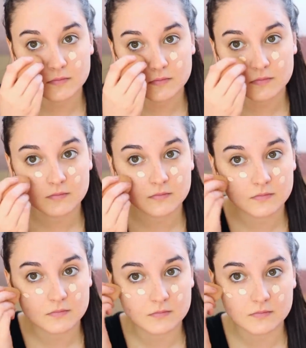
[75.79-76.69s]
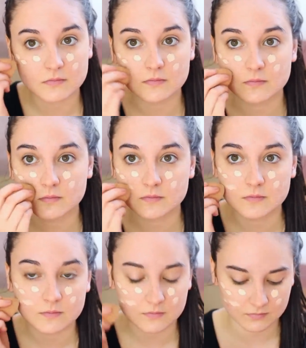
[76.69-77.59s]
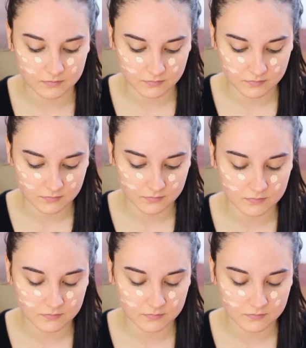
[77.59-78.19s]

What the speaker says: heavy coverage foundation. And for spring,